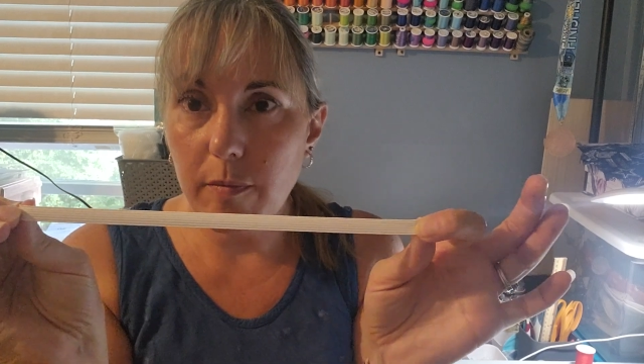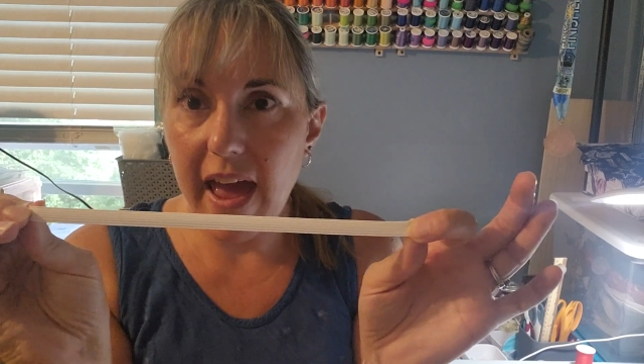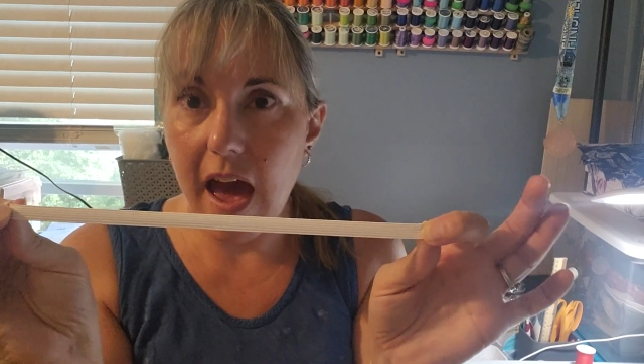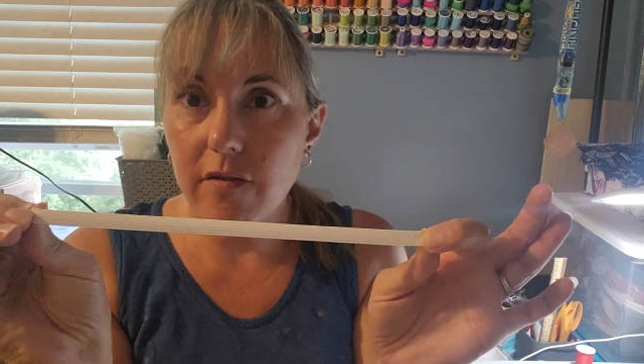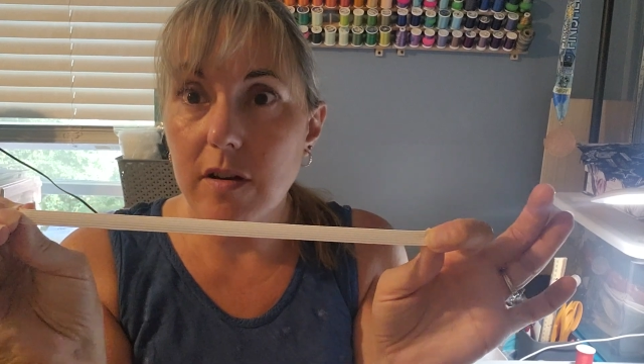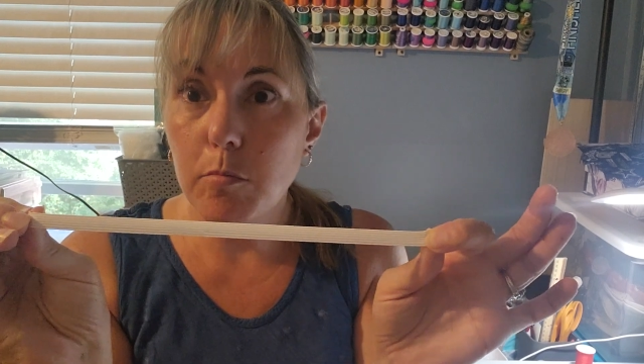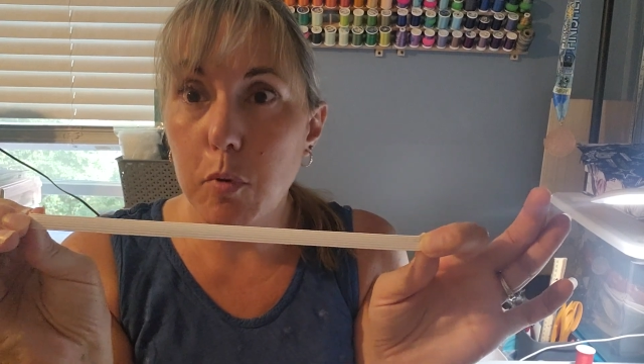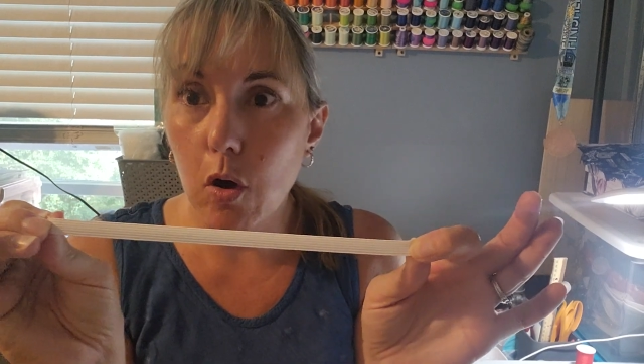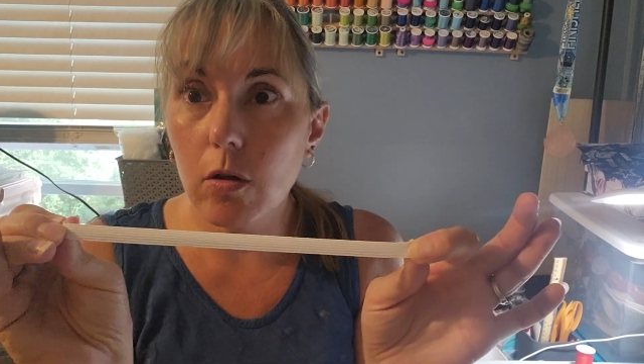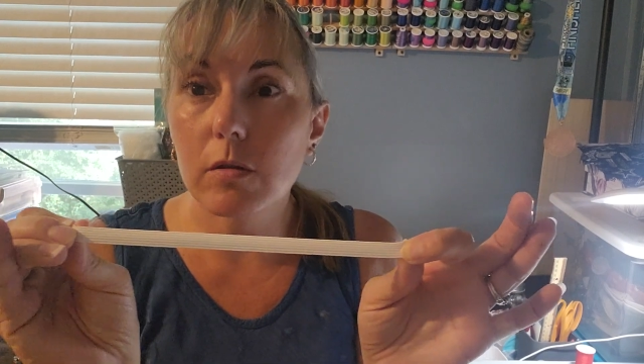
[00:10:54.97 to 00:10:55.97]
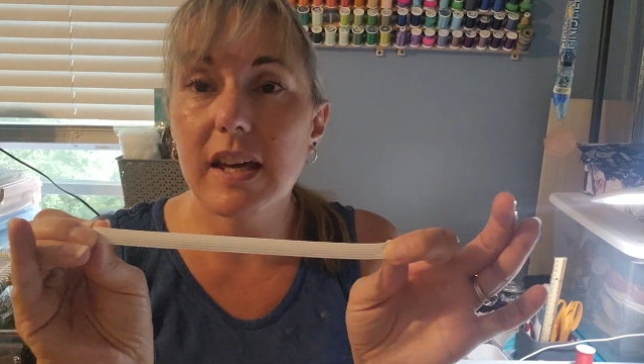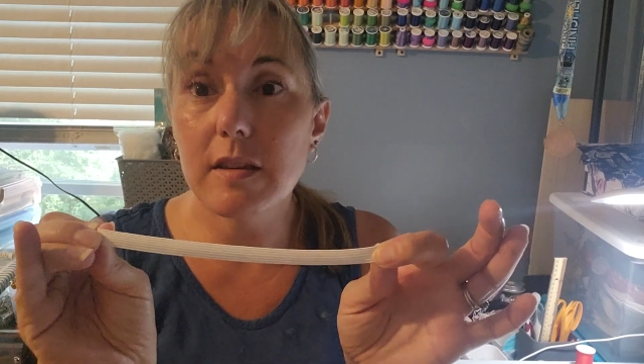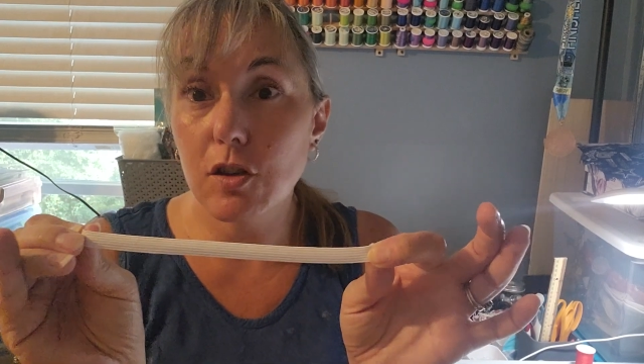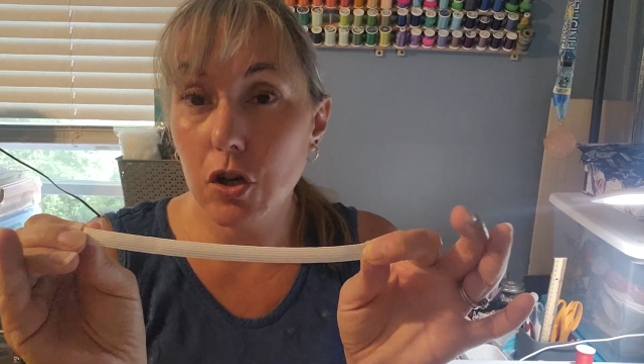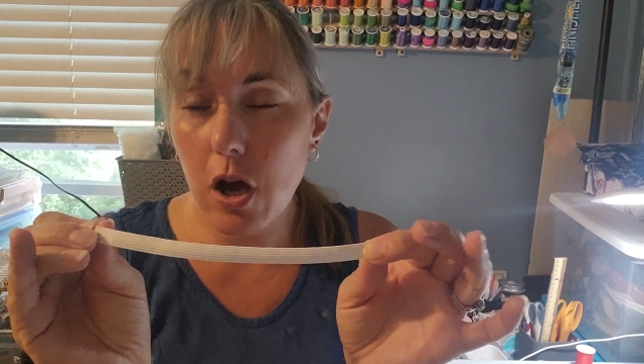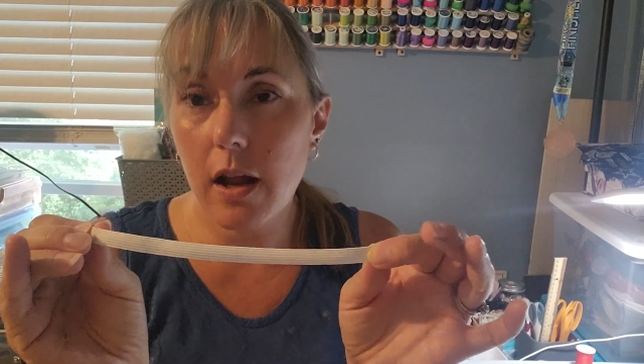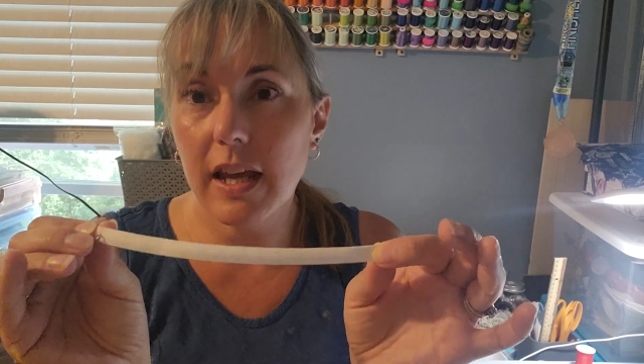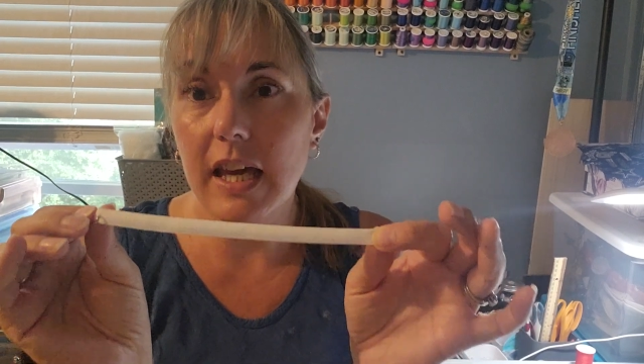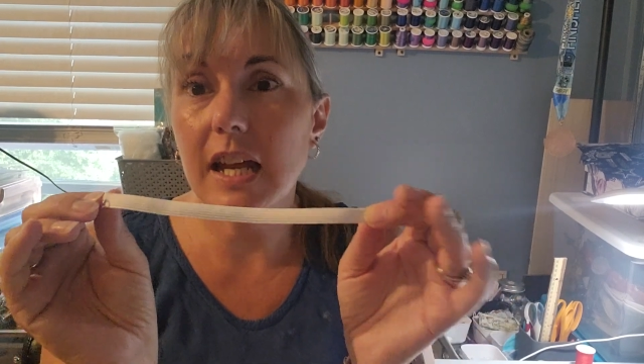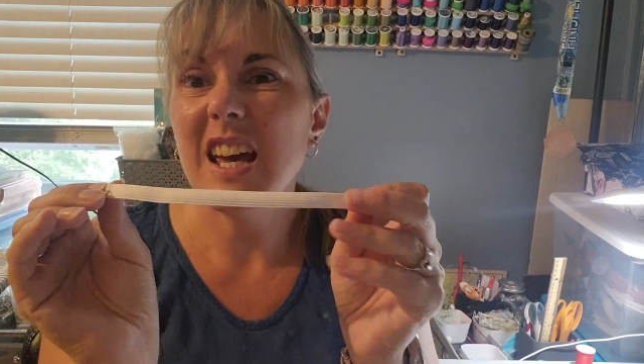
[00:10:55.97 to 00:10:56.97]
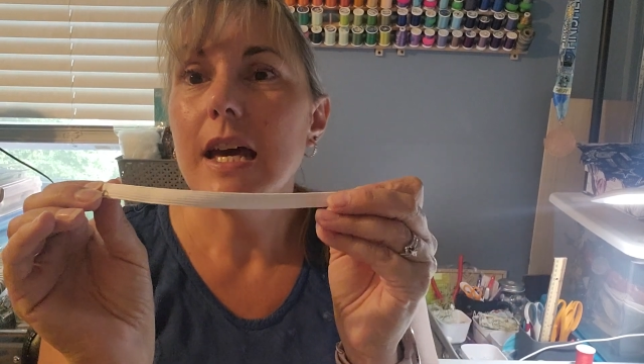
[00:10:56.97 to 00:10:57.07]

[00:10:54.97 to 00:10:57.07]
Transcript: have it pulled as you're cutting it.